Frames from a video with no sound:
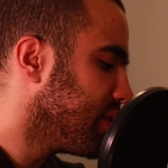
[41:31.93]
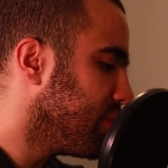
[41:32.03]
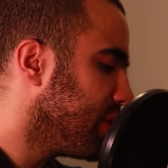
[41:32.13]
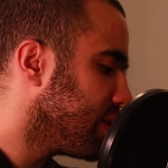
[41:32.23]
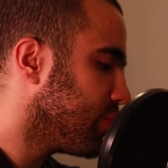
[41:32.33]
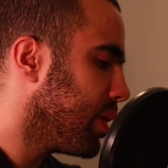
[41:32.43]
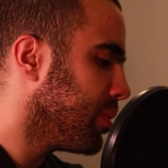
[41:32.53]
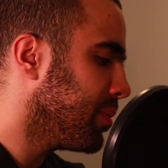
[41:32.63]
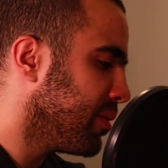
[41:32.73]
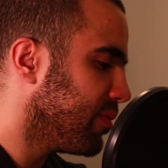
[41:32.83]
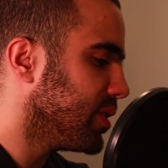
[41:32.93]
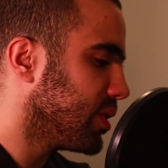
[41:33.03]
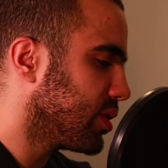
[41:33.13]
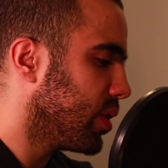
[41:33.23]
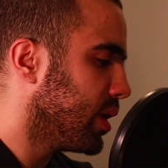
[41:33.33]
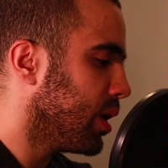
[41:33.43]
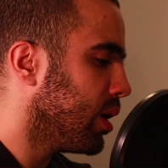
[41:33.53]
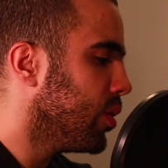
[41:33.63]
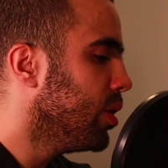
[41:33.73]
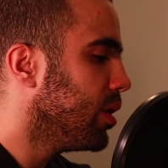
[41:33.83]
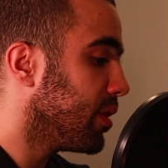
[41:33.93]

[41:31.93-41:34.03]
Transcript: The biggest problem in physics right now,